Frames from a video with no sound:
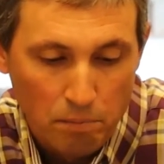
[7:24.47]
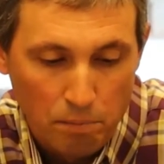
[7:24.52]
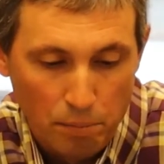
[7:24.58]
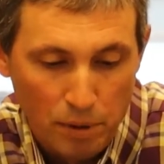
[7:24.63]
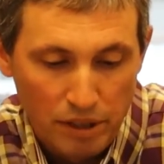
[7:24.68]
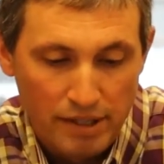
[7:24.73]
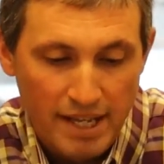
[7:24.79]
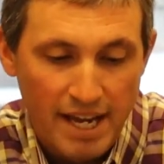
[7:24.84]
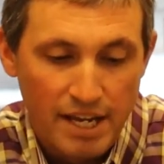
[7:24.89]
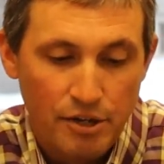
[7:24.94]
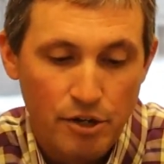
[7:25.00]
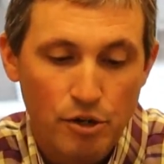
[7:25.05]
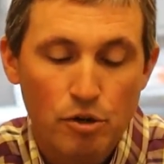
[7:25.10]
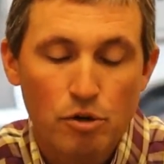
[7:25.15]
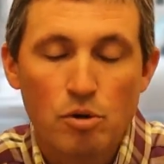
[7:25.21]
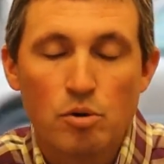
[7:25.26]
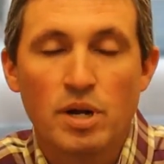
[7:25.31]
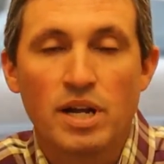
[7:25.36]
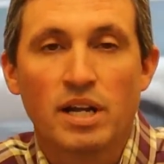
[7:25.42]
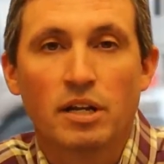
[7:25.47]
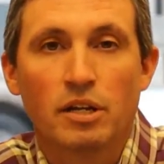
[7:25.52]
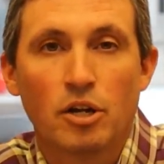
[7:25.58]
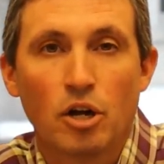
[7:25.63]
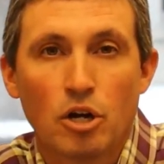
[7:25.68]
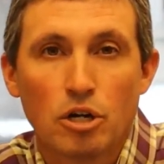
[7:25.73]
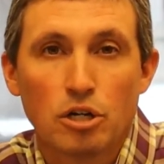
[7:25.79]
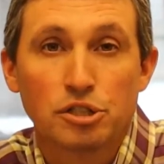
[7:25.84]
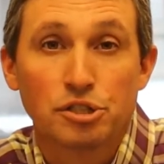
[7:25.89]
But they do
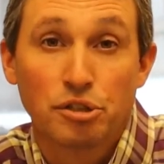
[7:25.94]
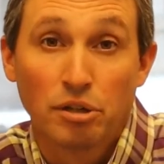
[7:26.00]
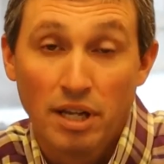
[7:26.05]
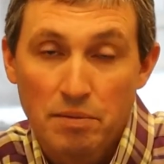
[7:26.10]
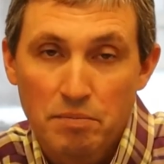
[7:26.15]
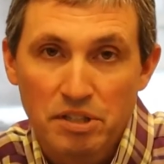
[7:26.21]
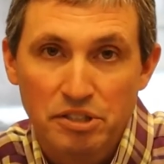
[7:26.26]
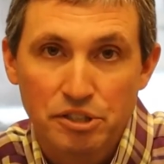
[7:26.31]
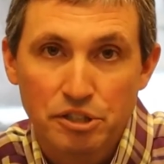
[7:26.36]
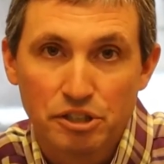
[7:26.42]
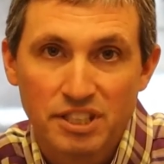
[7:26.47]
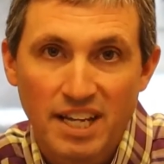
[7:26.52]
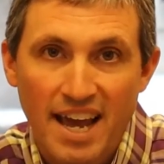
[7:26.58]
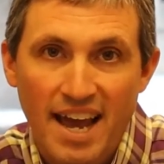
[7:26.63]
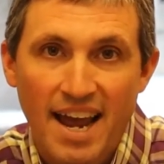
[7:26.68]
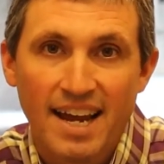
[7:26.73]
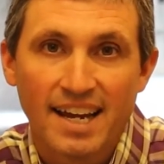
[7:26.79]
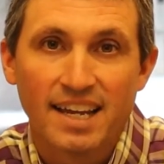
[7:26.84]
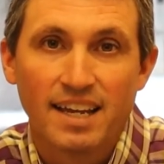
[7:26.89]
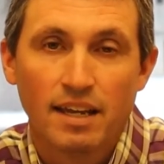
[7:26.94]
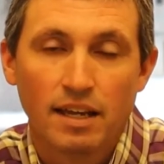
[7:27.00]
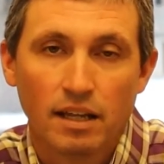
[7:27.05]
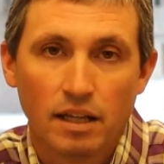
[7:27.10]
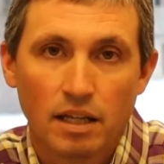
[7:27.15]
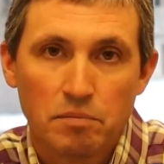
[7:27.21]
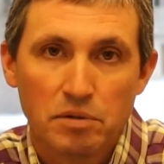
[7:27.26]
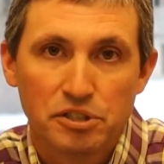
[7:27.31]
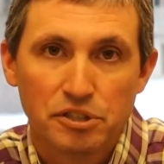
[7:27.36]
encourage limit your tack
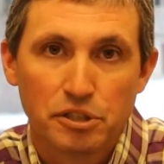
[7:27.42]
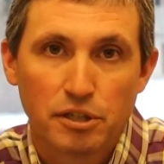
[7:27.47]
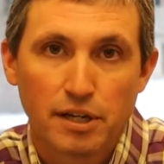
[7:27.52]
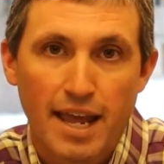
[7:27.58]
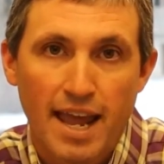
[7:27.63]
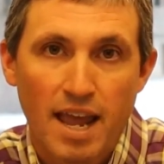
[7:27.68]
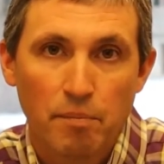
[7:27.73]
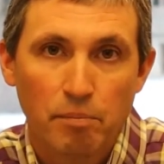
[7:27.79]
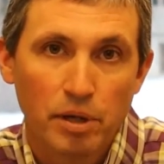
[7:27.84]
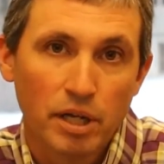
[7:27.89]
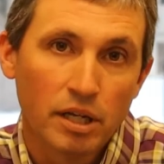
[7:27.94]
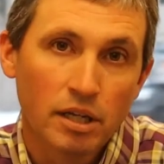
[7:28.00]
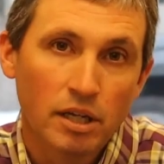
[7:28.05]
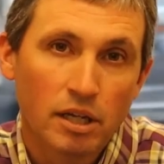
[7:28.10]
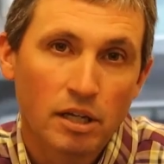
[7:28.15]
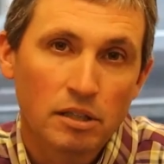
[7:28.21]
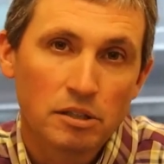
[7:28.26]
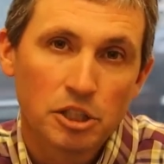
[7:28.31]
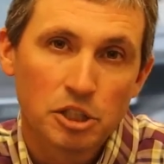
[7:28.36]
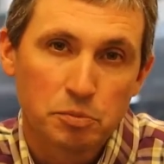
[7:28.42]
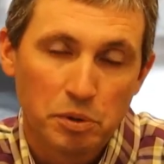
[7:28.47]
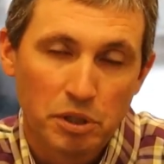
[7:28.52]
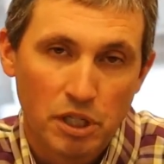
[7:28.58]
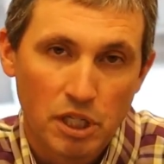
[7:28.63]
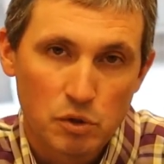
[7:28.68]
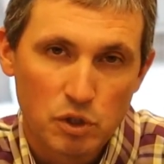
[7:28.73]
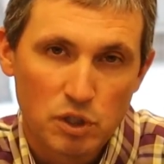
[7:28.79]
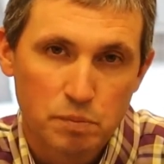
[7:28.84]
and limit your camping. Just
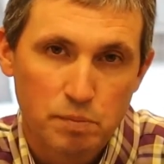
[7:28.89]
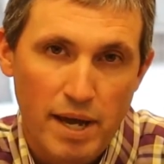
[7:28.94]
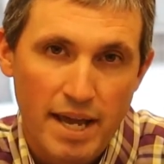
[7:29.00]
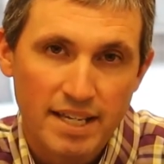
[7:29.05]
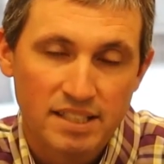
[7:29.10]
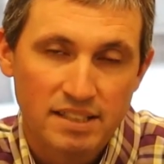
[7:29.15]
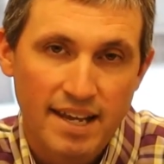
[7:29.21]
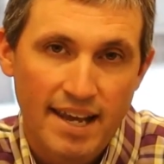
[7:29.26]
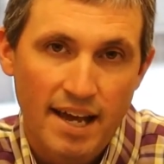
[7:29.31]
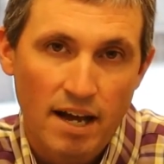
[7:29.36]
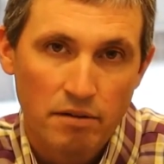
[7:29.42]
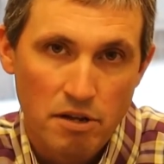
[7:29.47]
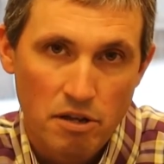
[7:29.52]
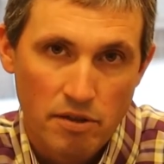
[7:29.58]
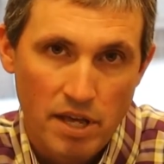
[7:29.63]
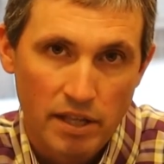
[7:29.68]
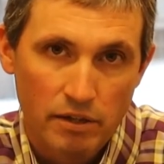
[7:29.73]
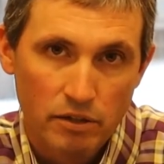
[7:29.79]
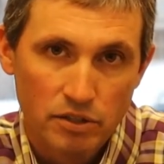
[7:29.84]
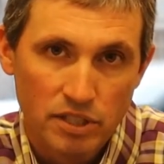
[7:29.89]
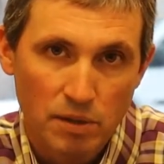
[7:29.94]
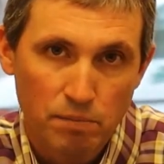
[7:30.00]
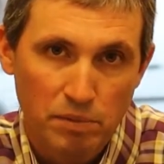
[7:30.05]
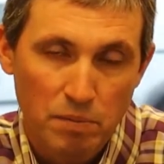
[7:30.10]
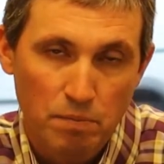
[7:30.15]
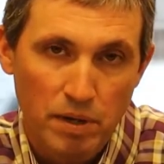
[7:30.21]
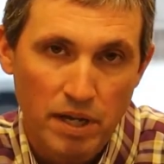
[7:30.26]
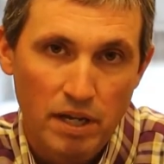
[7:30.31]
because we're spaced out and you think there's
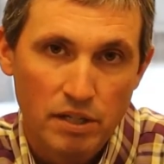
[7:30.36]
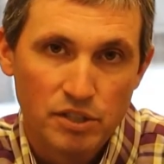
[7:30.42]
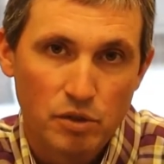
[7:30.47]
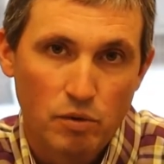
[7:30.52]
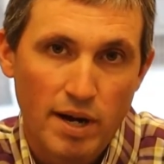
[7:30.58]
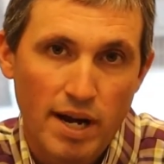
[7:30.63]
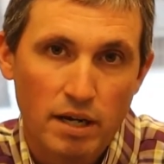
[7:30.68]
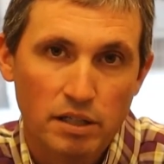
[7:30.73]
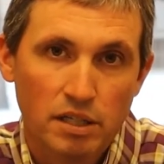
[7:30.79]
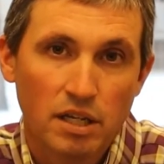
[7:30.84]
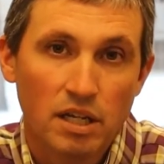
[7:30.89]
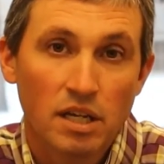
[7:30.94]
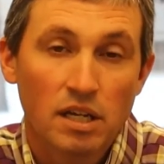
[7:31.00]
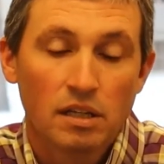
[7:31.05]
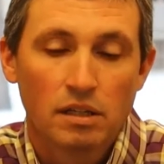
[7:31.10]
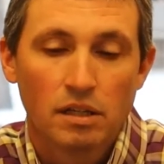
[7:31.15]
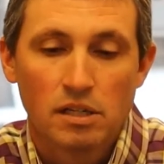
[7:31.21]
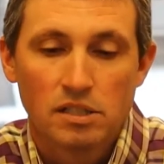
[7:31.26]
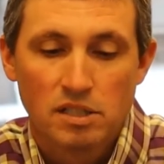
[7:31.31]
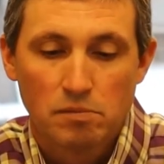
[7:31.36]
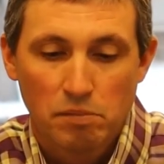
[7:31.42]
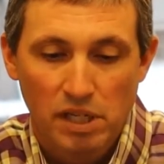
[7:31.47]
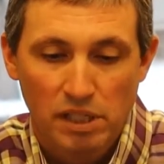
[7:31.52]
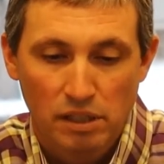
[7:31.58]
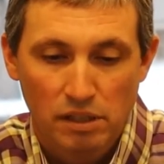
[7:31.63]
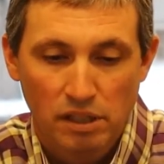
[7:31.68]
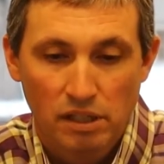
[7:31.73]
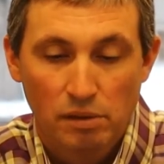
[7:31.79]
empty pens around you doesn't
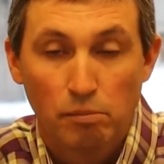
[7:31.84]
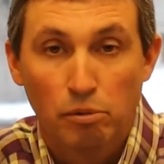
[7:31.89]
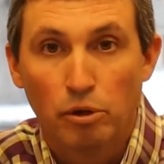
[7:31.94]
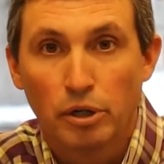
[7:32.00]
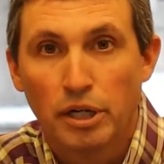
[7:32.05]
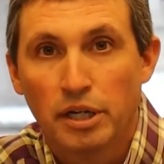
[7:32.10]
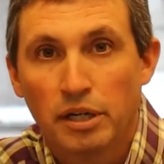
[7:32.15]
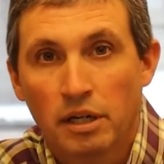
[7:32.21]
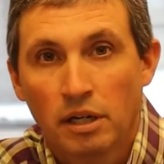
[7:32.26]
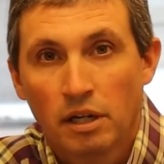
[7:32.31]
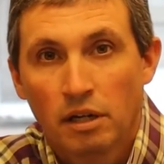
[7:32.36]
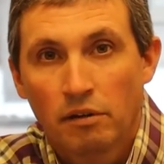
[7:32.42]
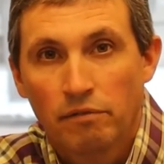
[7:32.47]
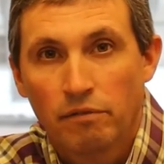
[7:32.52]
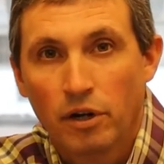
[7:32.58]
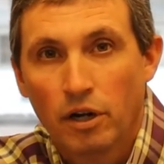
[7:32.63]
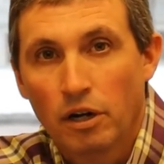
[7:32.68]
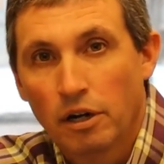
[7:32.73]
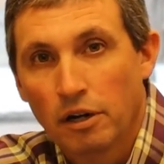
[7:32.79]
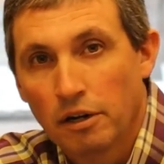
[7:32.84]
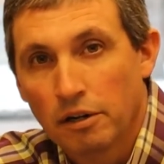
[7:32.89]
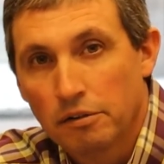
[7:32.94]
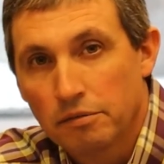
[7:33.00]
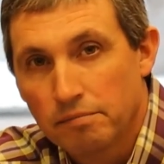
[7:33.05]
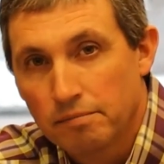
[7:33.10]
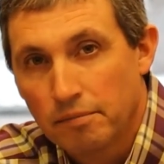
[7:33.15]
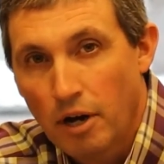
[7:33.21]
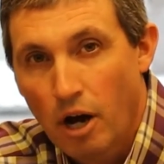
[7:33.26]
mean you need to bring
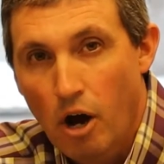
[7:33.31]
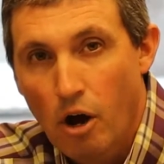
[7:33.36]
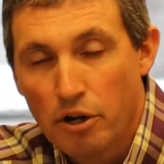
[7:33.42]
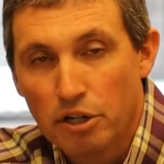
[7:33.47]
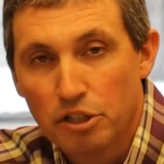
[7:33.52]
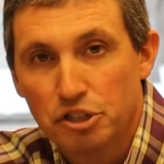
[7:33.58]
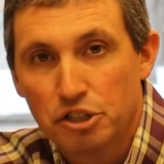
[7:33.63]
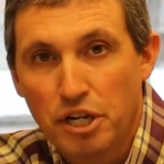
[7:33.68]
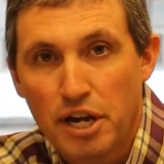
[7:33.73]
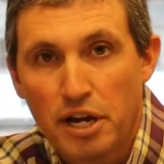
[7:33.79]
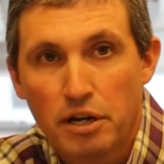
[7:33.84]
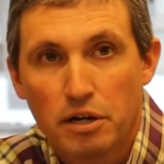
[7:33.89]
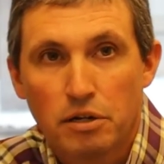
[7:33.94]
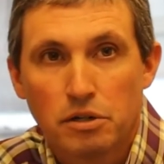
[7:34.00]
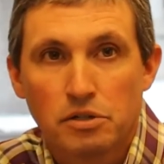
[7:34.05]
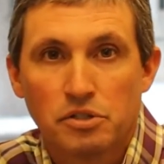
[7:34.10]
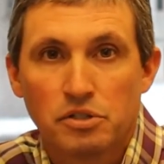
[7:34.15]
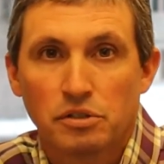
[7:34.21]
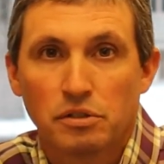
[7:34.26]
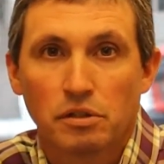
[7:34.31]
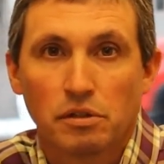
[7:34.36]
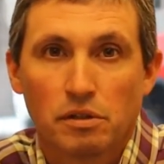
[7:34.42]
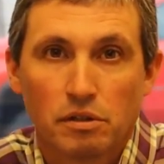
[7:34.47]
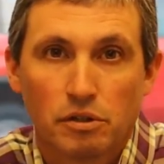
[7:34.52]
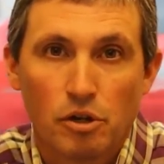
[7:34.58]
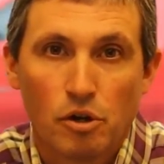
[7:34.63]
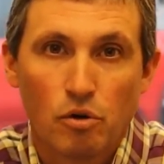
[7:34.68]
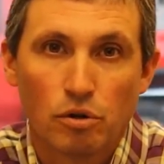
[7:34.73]
all your chairs
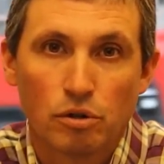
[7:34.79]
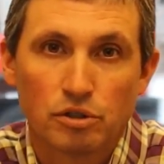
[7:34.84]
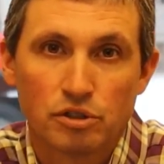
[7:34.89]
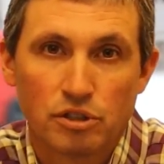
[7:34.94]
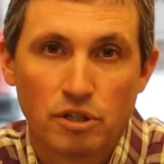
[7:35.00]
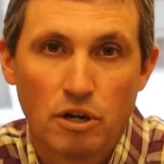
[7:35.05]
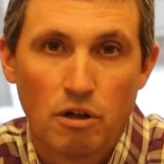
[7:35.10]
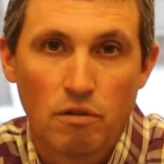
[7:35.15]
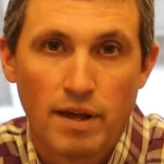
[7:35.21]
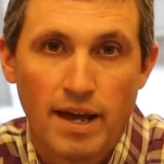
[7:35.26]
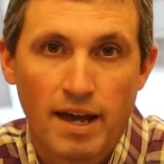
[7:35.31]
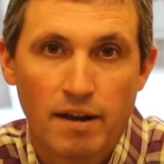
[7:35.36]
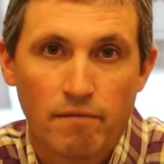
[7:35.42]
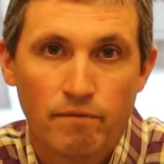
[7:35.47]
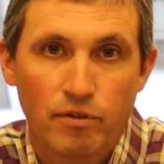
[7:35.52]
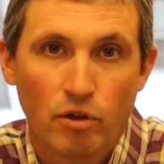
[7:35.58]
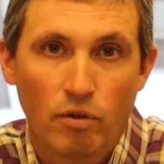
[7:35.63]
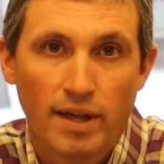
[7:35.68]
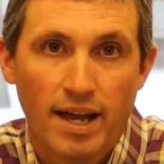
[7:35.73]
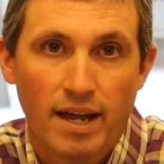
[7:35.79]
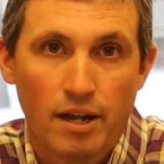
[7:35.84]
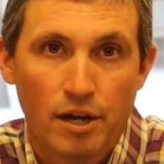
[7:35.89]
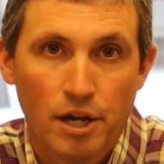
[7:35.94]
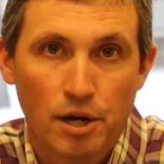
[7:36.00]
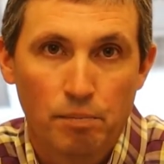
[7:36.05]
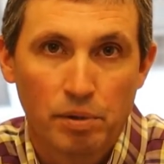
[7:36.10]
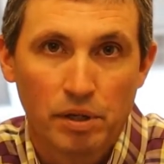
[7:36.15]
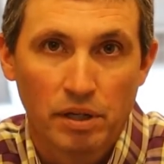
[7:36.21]
and coolers and all that and fill that
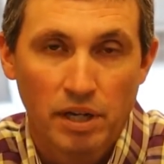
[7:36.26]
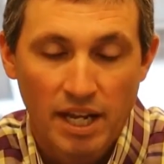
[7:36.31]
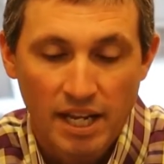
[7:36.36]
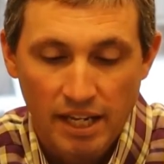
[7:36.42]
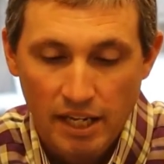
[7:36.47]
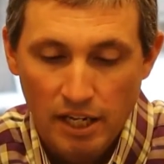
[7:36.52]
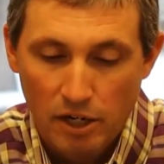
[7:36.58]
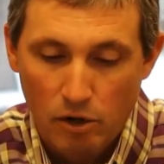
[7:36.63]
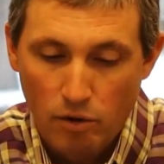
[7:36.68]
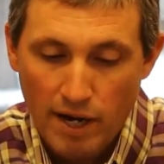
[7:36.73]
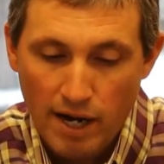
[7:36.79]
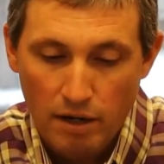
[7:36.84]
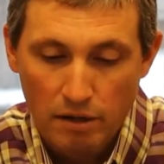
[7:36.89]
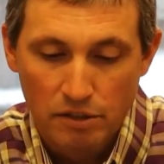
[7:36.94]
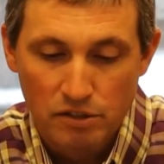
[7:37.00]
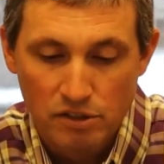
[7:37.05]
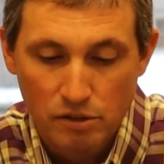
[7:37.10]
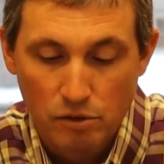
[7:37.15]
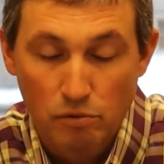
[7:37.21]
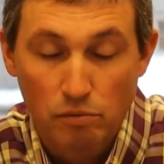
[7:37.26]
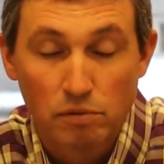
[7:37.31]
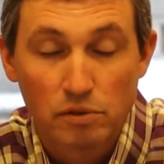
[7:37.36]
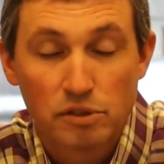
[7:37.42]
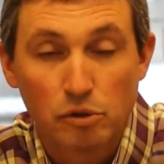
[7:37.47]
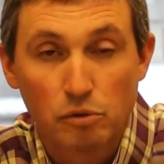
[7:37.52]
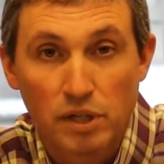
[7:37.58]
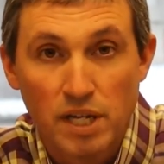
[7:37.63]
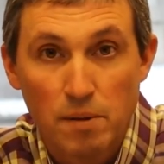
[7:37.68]
up and get crowded.
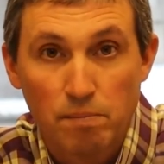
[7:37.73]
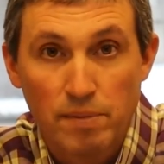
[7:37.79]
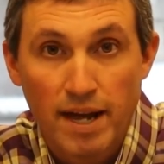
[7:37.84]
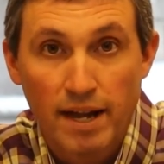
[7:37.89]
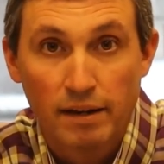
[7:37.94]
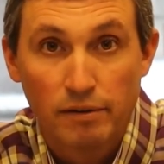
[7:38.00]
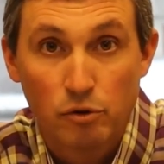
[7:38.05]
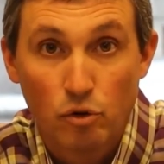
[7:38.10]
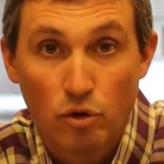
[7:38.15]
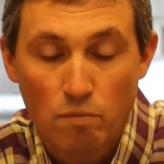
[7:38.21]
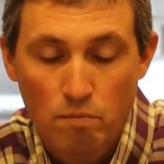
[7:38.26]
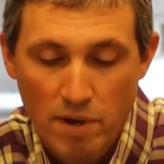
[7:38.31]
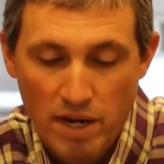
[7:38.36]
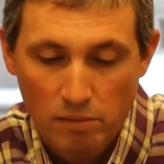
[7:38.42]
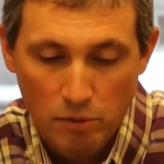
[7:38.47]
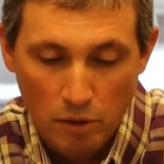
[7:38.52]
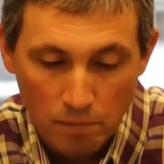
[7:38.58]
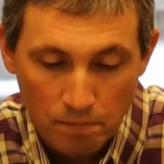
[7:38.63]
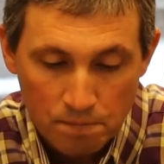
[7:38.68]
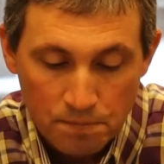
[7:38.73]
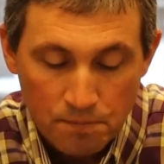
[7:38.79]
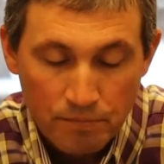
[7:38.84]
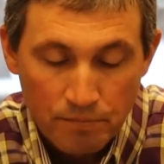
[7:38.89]
So keep that to a minimum.